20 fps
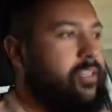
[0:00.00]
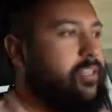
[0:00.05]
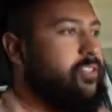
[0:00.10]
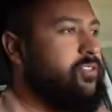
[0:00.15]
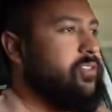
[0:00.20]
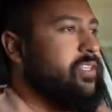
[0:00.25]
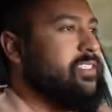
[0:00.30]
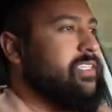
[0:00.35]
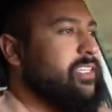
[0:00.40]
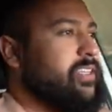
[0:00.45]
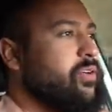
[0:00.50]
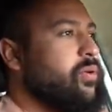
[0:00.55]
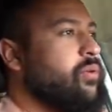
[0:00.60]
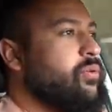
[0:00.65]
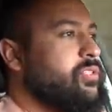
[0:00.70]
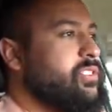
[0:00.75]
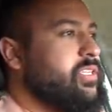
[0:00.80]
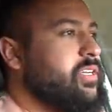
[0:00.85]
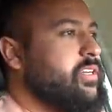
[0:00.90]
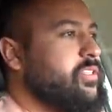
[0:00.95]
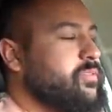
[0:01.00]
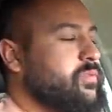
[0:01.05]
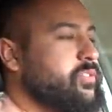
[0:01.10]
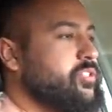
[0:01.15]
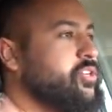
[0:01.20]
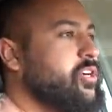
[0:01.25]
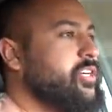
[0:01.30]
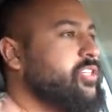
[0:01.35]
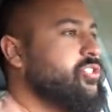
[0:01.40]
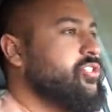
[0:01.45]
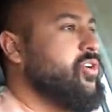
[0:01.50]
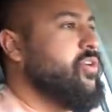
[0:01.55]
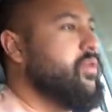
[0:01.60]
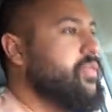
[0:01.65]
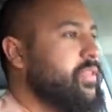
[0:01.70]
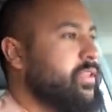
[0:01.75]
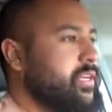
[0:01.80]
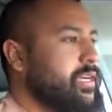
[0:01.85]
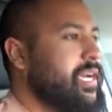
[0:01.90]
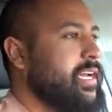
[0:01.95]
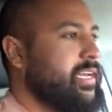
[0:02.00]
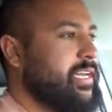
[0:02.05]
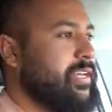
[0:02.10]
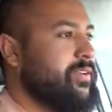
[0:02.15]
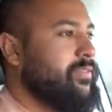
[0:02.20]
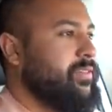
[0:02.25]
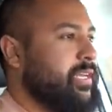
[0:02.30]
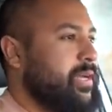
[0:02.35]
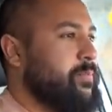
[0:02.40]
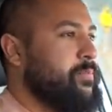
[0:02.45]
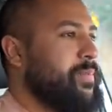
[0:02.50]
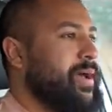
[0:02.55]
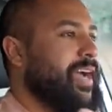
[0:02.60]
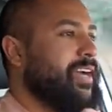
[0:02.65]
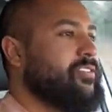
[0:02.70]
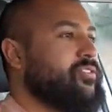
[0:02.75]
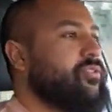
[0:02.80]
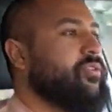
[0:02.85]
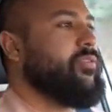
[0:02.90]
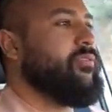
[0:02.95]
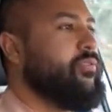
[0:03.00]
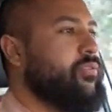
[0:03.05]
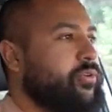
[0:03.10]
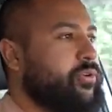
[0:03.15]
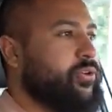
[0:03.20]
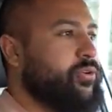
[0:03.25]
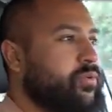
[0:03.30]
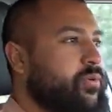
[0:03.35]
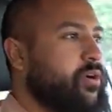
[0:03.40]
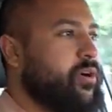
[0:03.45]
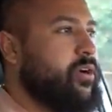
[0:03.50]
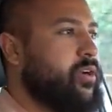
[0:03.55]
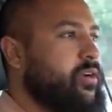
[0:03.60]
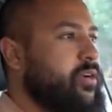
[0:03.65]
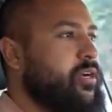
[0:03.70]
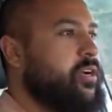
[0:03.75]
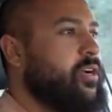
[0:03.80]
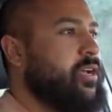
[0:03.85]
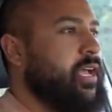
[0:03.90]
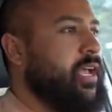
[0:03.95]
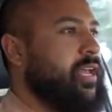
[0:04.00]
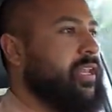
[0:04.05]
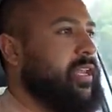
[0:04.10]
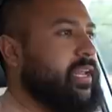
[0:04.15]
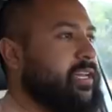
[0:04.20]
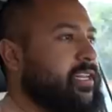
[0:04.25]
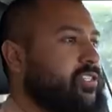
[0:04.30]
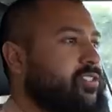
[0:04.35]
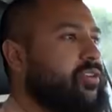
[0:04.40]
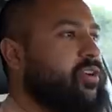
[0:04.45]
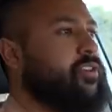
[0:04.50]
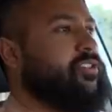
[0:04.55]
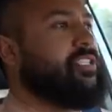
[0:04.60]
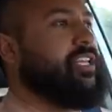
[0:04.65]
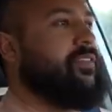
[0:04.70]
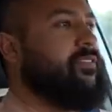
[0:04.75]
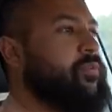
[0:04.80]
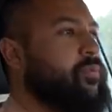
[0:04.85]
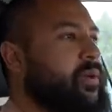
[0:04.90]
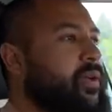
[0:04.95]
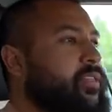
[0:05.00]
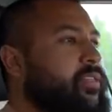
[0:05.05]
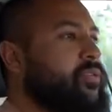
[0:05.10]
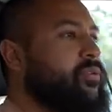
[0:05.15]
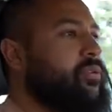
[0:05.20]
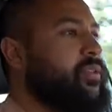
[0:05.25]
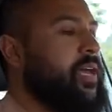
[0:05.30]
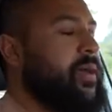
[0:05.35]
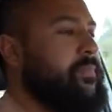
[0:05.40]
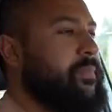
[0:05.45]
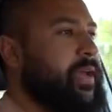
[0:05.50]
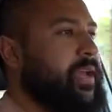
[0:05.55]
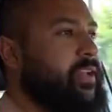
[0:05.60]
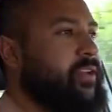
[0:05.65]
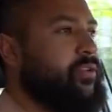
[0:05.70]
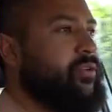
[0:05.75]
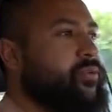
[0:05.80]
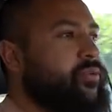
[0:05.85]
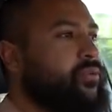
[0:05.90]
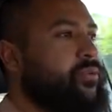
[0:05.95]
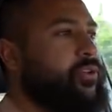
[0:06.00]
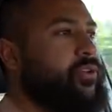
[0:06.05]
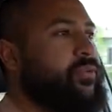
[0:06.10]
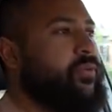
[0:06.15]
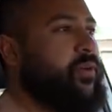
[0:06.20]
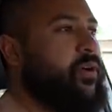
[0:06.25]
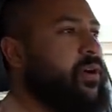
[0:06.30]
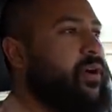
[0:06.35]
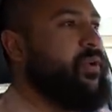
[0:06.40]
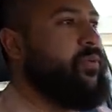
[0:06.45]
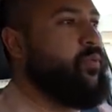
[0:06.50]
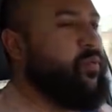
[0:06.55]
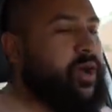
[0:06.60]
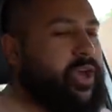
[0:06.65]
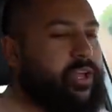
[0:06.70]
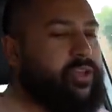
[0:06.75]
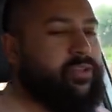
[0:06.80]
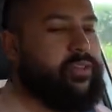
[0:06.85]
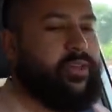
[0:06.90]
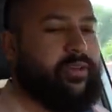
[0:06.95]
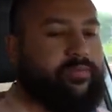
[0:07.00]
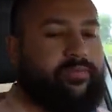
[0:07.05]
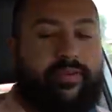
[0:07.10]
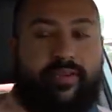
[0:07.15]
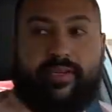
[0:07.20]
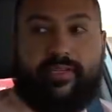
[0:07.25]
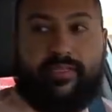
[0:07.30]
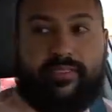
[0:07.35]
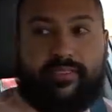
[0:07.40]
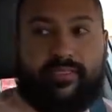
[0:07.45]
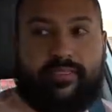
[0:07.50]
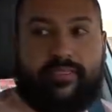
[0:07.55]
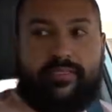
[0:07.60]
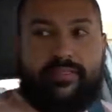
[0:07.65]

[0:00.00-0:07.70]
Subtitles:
So that's like the whole series we're trying to show and then kind of give like a backstory of who you are and like the struggles that you went through that made you who you are and why you love fitness.